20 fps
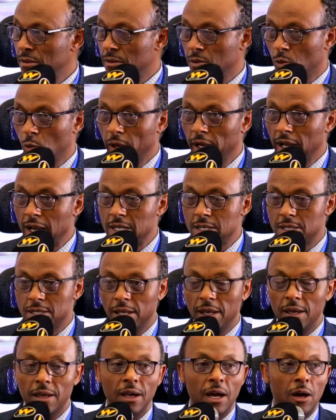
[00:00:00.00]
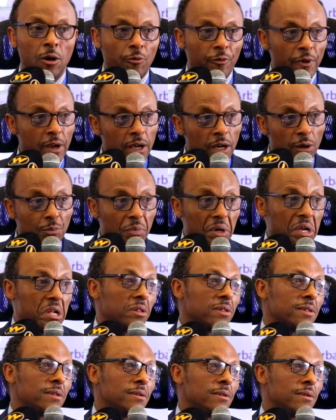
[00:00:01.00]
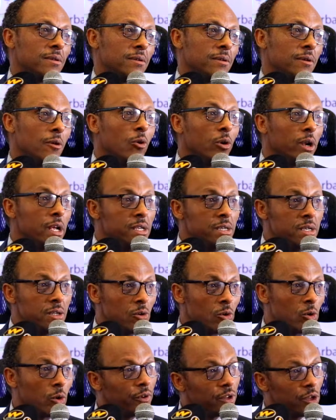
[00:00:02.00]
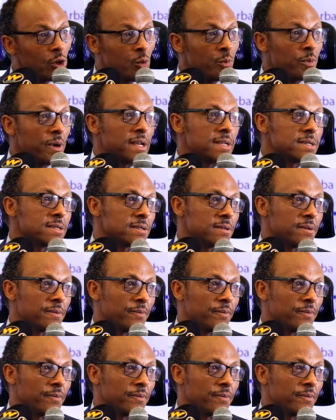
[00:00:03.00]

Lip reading: we can see our fingerprint on each door of Ethiopians